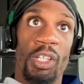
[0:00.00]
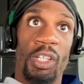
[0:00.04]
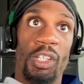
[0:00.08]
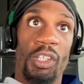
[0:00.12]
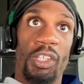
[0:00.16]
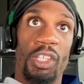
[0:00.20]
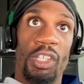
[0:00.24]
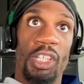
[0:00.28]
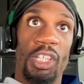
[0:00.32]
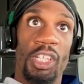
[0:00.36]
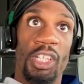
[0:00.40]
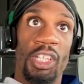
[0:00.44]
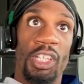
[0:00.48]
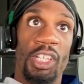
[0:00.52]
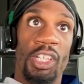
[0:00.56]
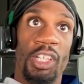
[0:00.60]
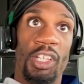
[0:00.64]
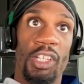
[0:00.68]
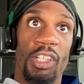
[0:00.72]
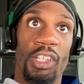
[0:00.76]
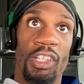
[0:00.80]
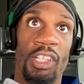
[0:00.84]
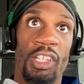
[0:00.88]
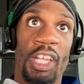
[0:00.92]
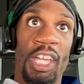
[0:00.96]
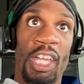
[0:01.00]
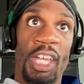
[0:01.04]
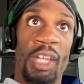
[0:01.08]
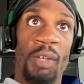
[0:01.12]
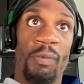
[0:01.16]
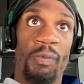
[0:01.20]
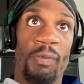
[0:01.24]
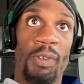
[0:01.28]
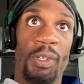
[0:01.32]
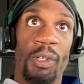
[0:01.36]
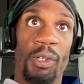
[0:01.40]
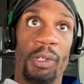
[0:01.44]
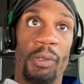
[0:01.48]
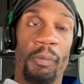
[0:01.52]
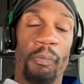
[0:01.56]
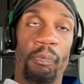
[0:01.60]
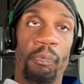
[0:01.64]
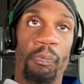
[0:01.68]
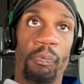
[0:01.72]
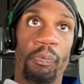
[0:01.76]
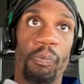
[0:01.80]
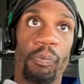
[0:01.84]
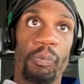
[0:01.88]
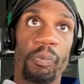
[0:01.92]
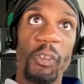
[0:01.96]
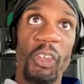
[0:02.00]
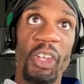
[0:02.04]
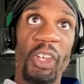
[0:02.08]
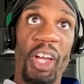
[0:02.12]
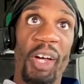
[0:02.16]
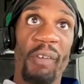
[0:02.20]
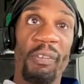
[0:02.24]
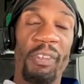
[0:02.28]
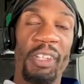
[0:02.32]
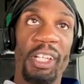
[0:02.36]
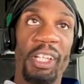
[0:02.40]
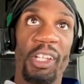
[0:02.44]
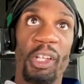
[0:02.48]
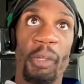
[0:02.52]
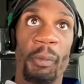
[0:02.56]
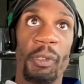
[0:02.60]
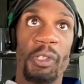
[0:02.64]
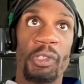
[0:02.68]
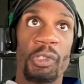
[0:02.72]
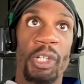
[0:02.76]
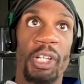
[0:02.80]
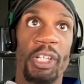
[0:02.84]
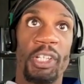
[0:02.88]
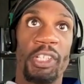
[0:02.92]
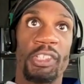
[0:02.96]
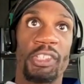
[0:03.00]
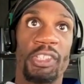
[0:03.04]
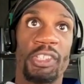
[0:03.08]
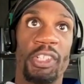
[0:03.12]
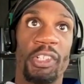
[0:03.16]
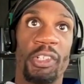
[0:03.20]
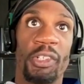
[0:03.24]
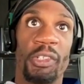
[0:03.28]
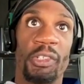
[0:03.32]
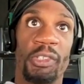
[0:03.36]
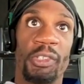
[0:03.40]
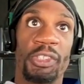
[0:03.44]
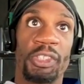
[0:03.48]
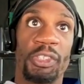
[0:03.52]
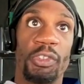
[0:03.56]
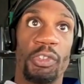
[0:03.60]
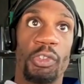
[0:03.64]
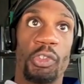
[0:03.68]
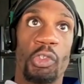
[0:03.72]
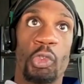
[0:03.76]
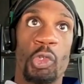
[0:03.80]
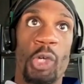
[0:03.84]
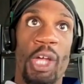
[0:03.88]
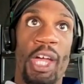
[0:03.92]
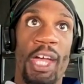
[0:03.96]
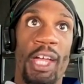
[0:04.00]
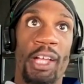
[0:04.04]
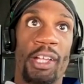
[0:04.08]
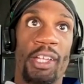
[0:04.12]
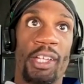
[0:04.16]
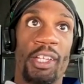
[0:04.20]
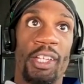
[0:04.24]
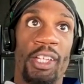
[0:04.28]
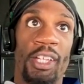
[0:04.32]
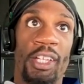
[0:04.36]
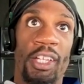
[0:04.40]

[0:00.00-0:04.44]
the infield of the Olympic Training Center's track,